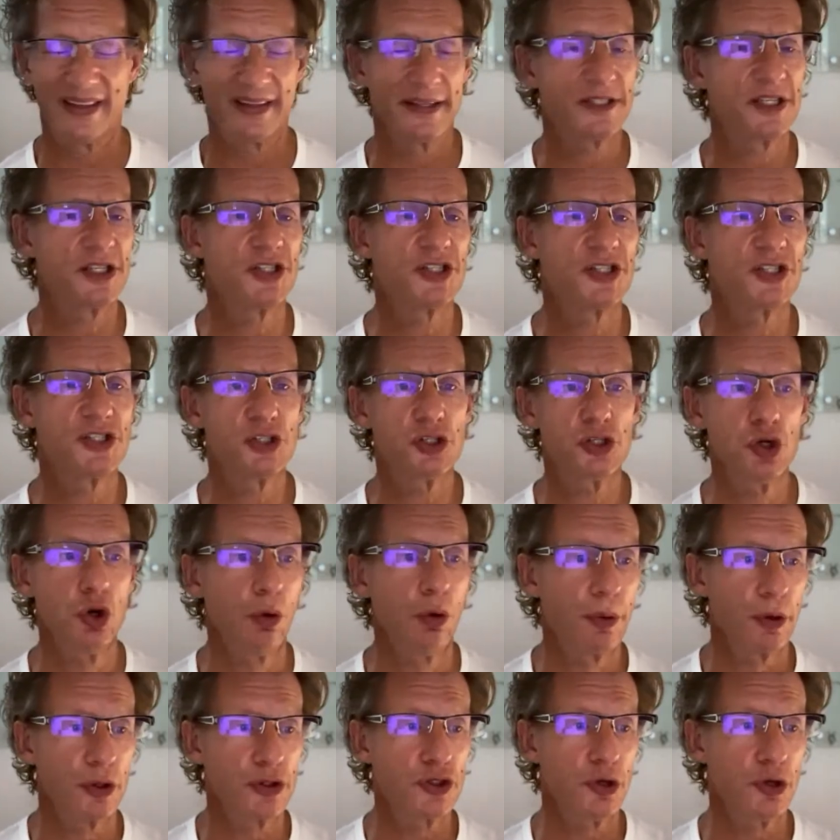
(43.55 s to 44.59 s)
This is
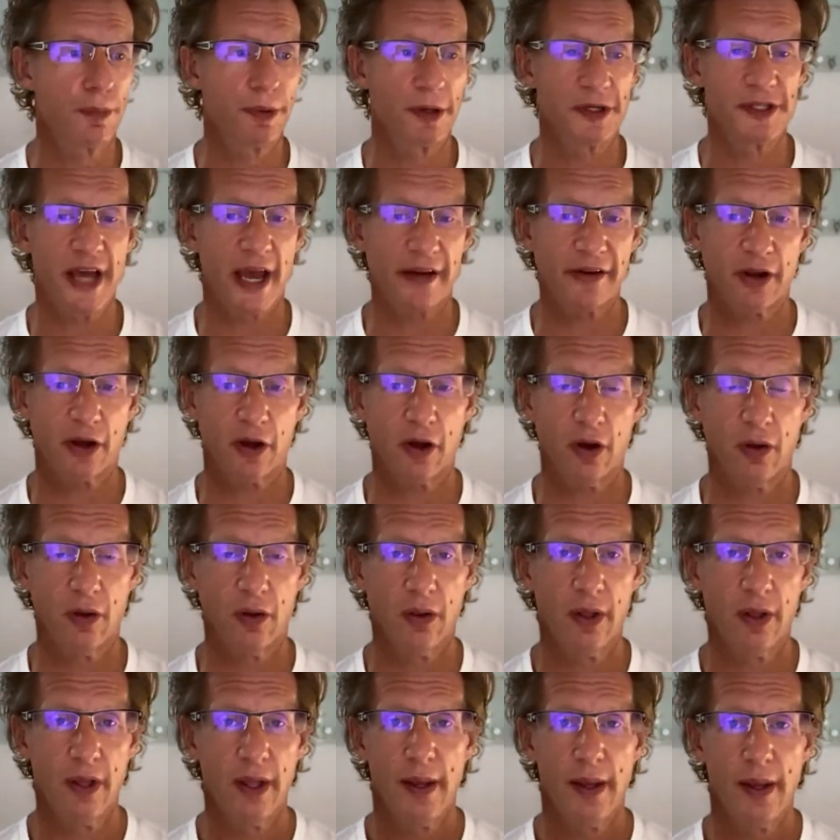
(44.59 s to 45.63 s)
super, super technical,